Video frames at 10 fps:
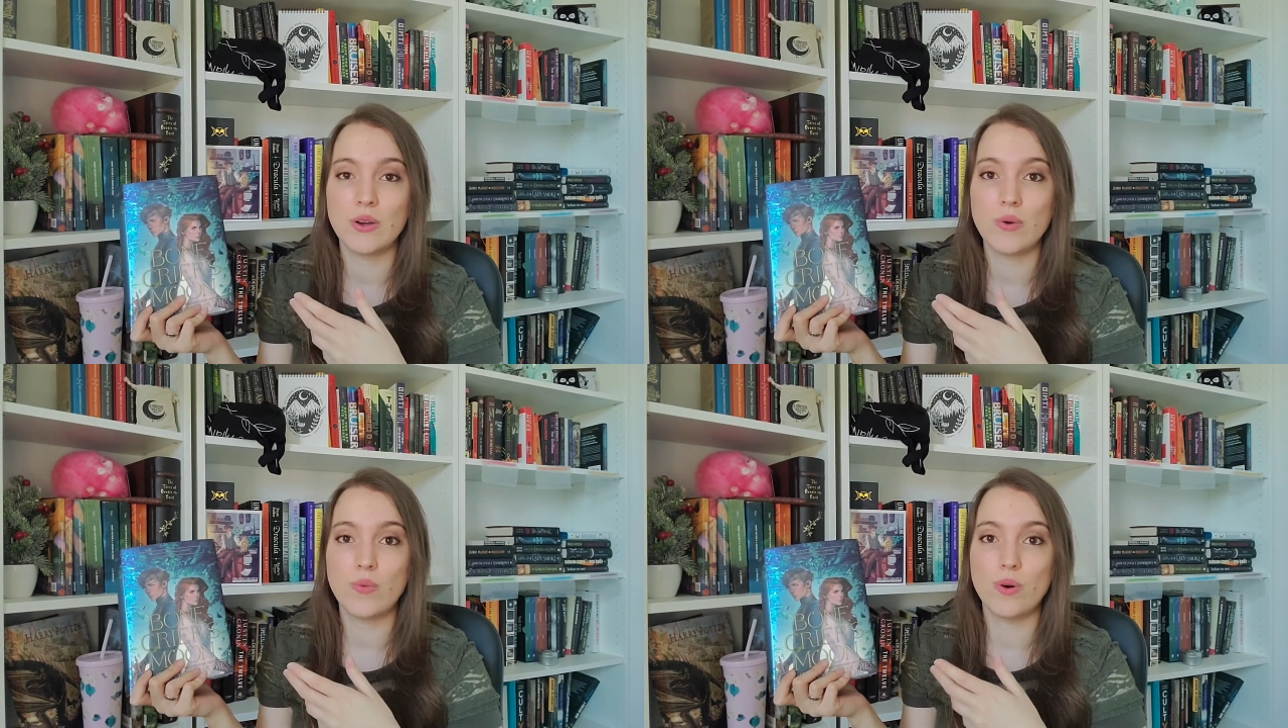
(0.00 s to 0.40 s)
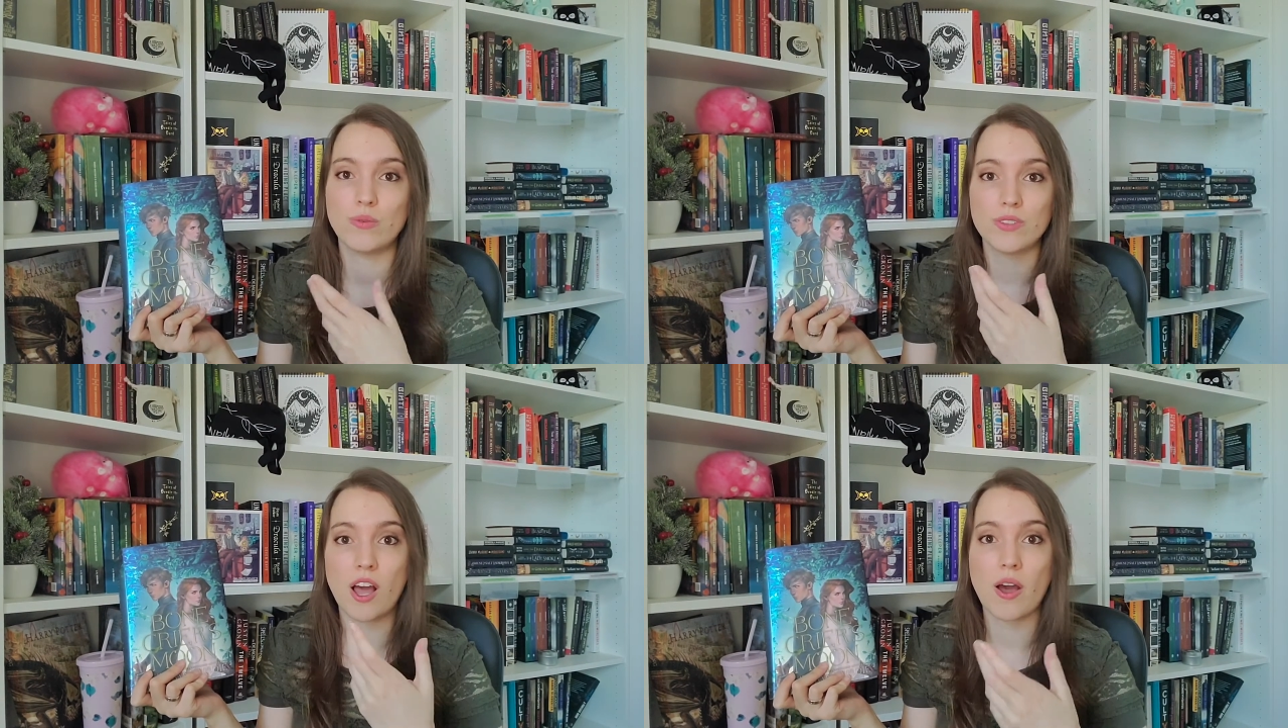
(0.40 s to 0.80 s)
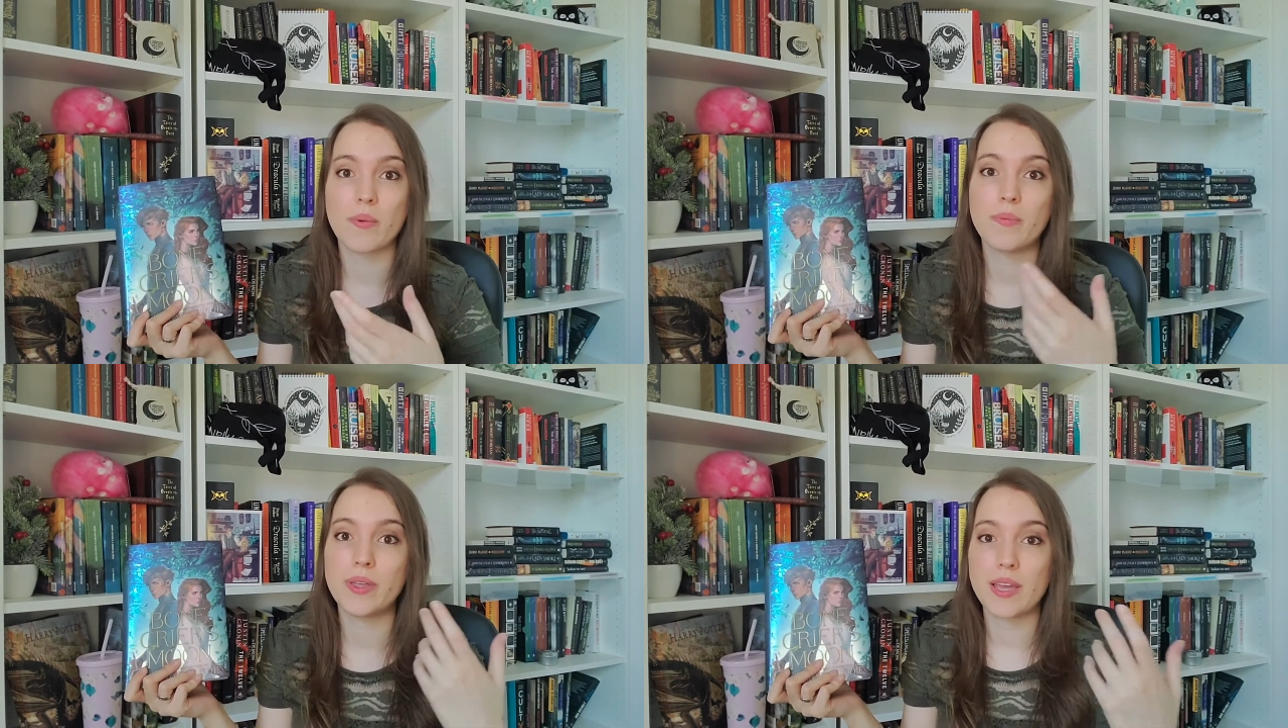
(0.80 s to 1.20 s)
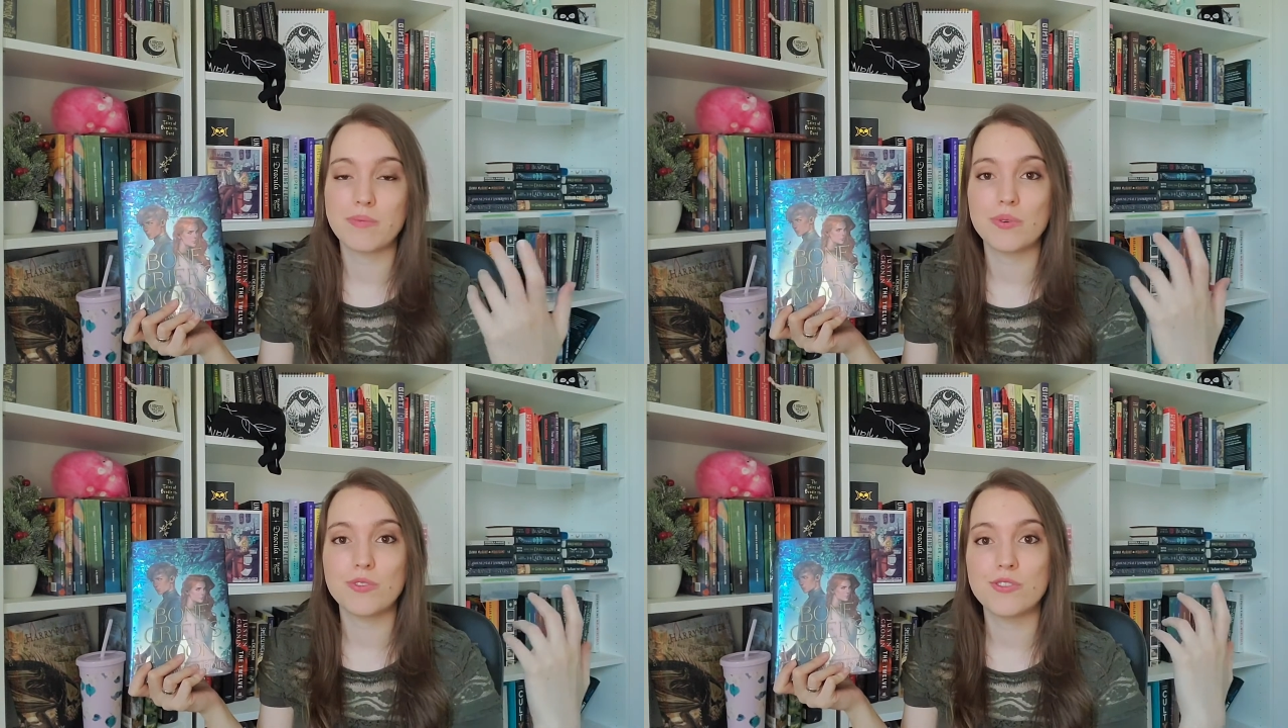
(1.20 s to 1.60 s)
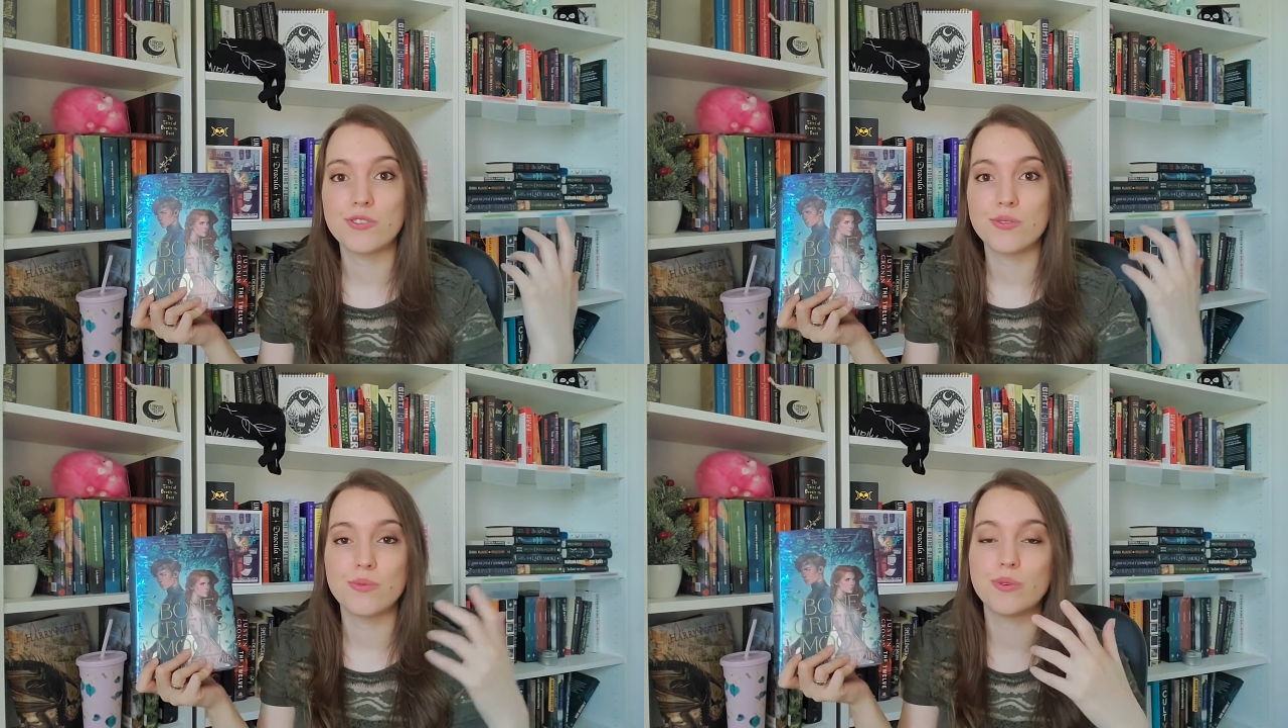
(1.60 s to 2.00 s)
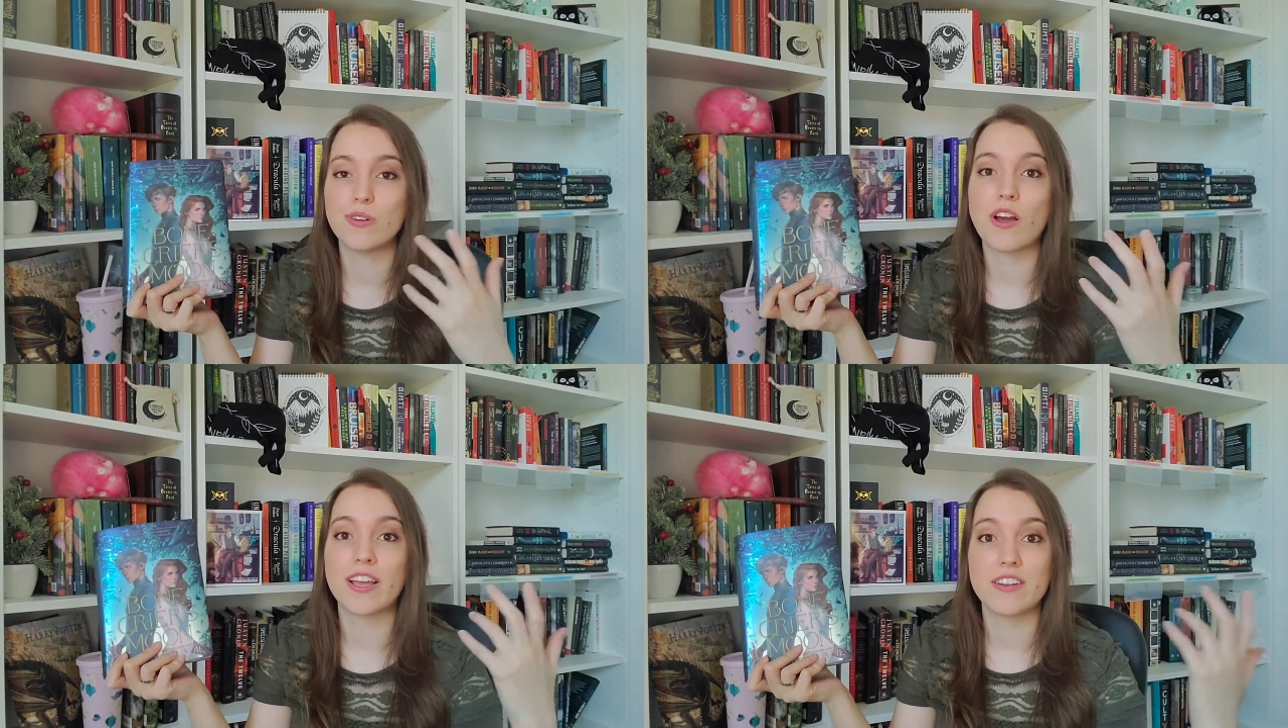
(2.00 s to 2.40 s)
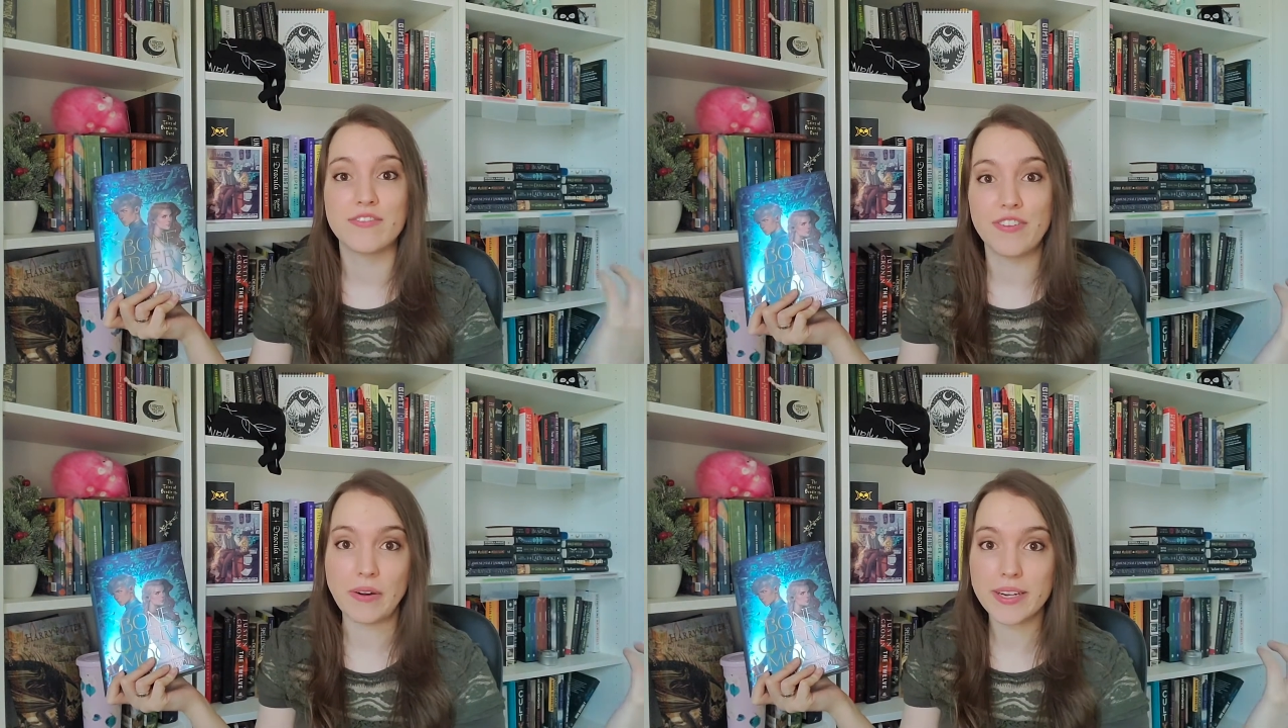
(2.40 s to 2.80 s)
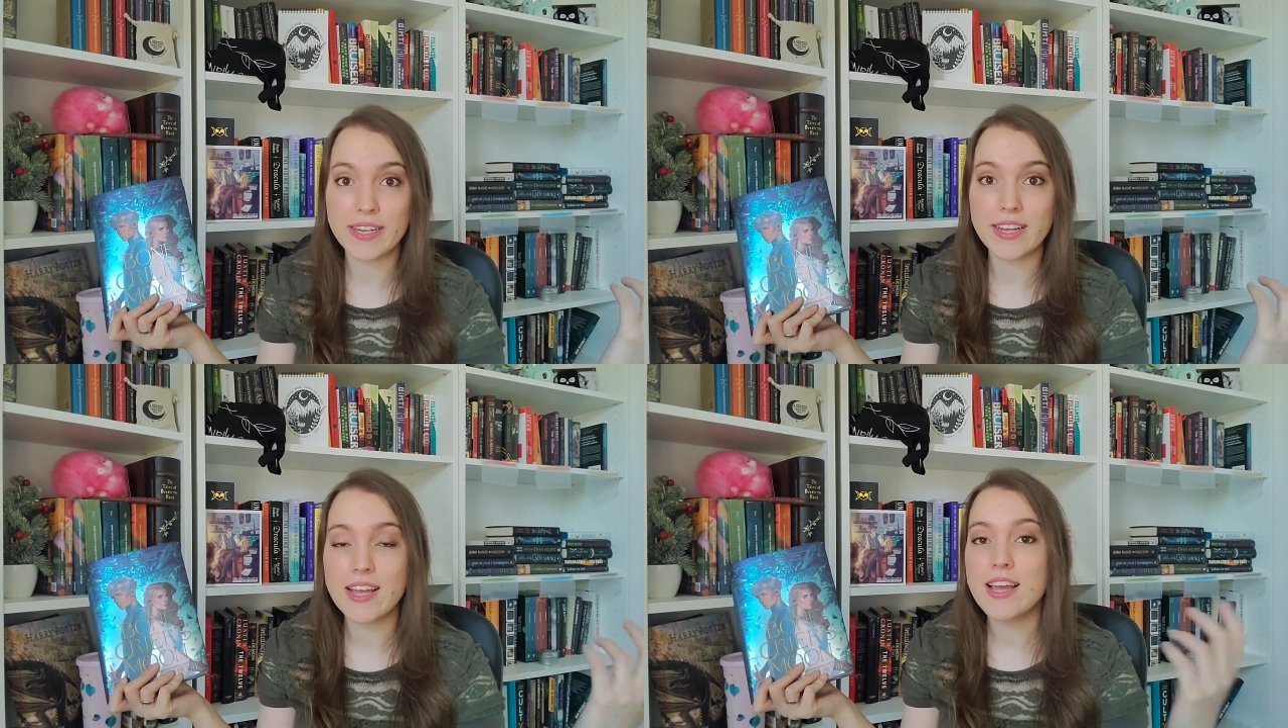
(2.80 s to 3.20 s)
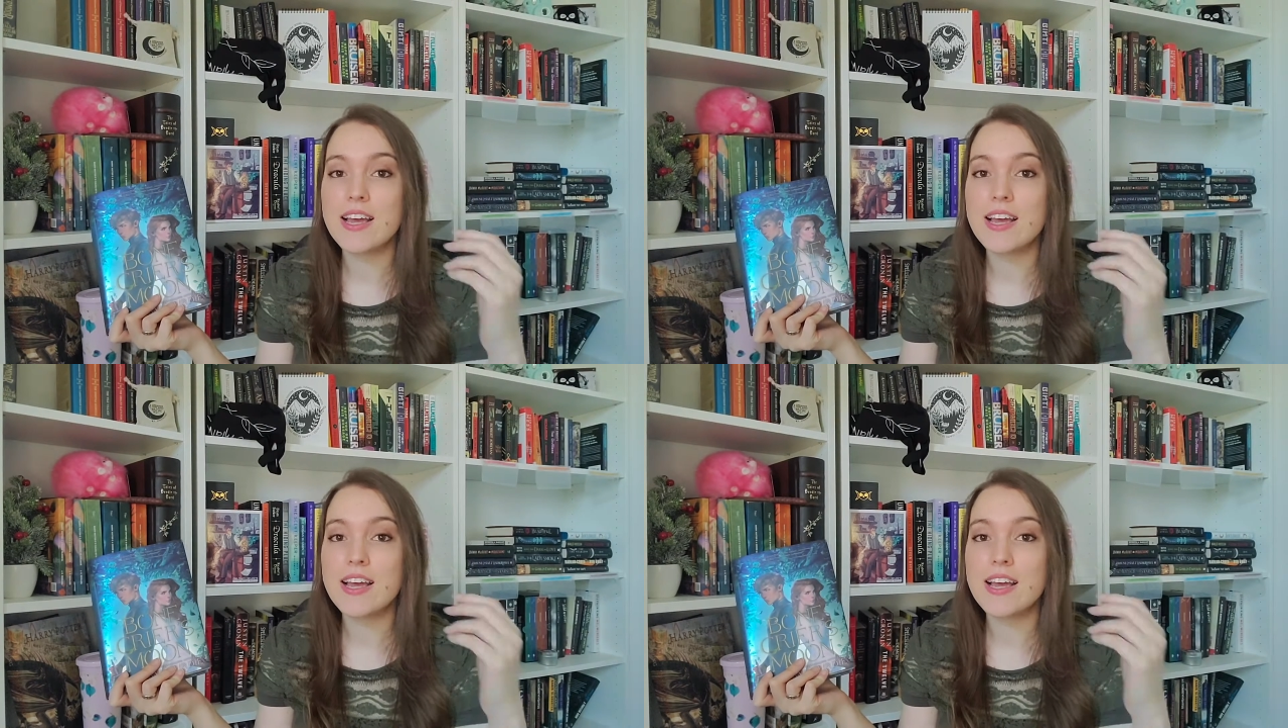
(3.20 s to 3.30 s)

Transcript: will not get ferried.